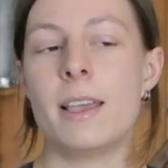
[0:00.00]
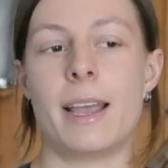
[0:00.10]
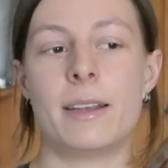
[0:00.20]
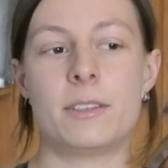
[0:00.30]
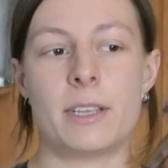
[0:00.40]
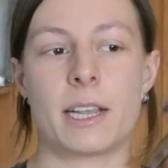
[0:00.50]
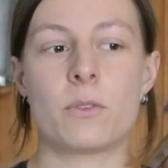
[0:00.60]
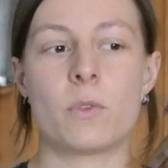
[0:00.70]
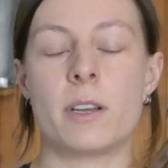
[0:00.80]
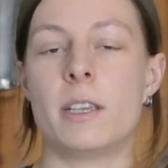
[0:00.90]
And the
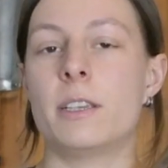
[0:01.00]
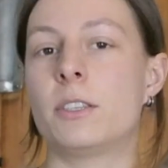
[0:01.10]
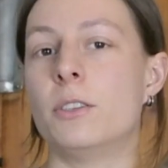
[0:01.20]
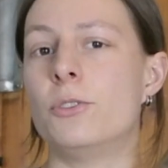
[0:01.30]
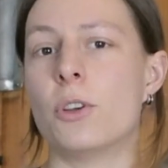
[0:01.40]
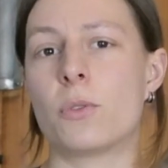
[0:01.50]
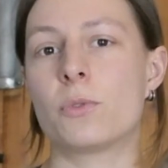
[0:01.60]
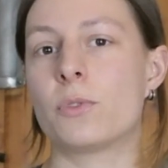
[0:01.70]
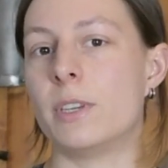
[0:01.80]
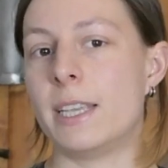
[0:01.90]
second one is you
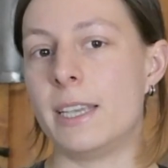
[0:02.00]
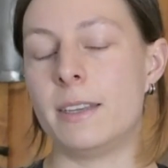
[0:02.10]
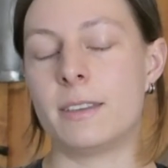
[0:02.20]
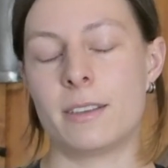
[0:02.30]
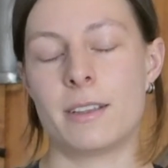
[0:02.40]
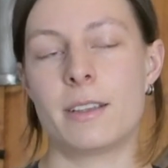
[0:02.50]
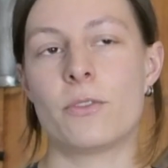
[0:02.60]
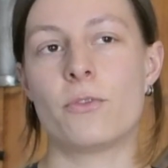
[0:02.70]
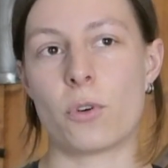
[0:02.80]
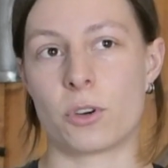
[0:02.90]
don't need
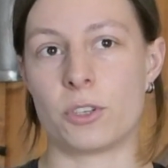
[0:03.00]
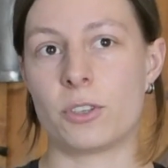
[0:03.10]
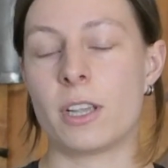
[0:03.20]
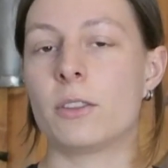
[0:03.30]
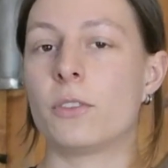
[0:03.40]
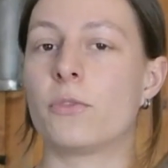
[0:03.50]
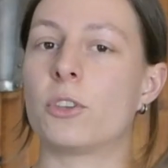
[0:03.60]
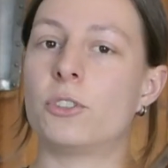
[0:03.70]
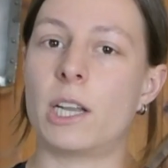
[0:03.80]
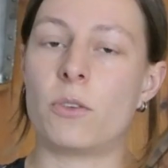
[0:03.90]
force. The
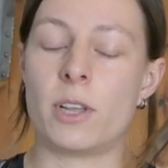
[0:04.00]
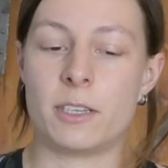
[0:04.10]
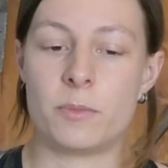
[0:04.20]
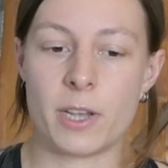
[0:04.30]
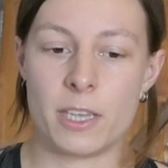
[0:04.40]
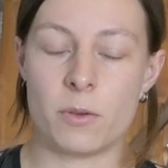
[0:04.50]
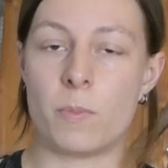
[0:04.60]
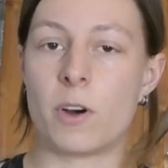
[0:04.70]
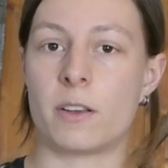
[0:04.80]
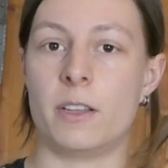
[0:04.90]
force generated by your
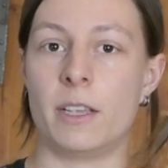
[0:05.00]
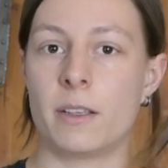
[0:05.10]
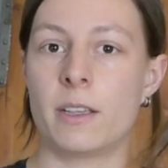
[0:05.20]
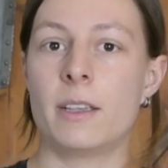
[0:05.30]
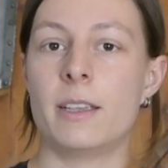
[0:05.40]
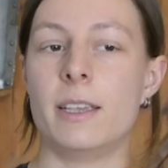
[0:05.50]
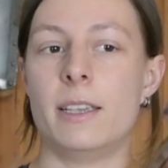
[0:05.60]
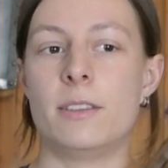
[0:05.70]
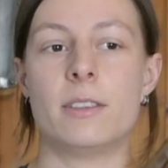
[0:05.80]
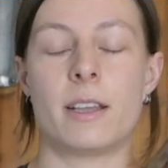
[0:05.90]
body
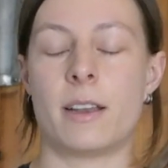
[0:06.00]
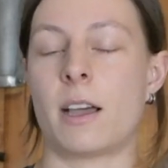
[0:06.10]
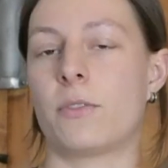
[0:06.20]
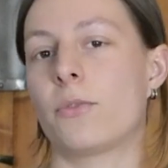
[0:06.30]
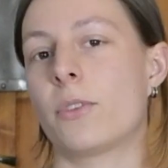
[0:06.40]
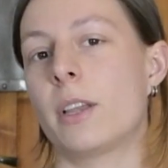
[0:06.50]
is enough.